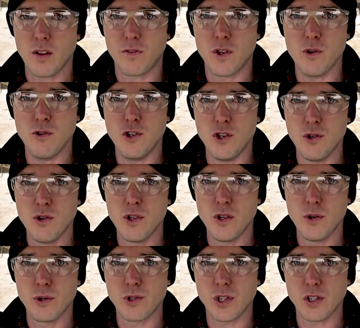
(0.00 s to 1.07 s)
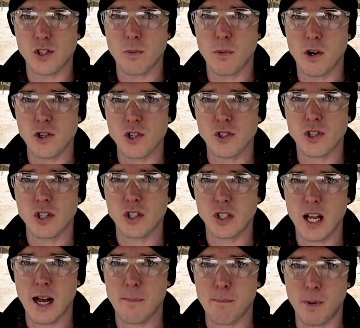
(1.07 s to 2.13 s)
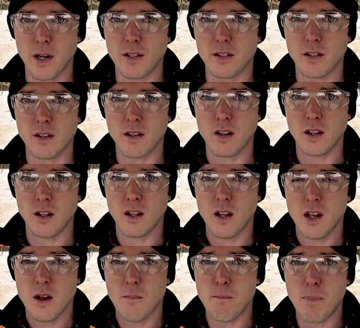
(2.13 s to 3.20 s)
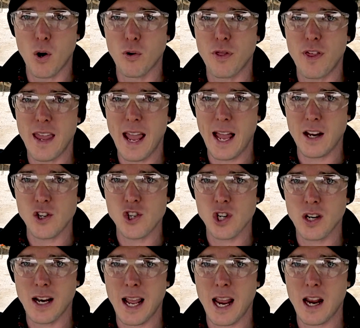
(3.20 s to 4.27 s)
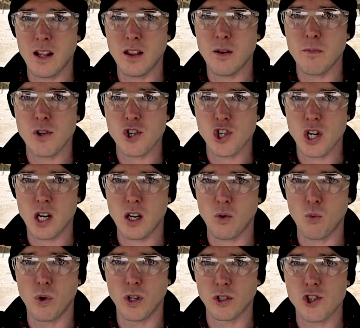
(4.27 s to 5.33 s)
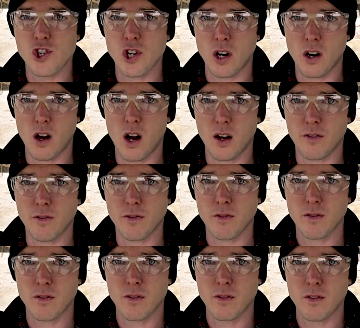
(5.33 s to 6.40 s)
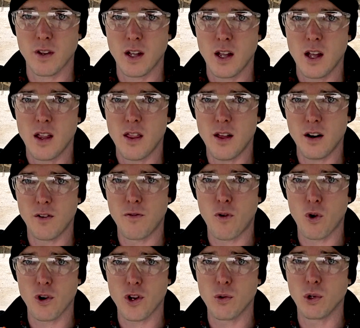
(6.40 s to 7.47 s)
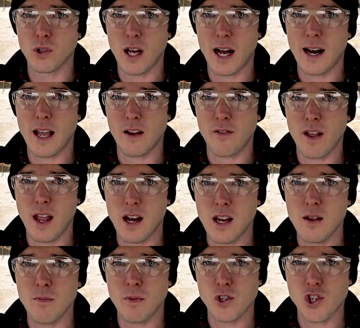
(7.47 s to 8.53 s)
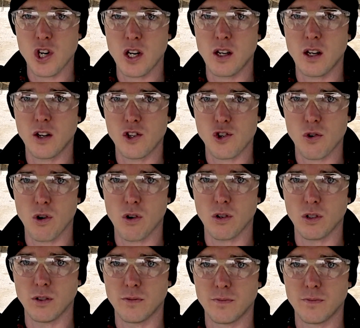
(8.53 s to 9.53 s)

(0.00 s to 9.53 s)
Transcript: if you do use this emergency stop button, both the engine and the machine will shut off. Therefore, you will not have any machine control.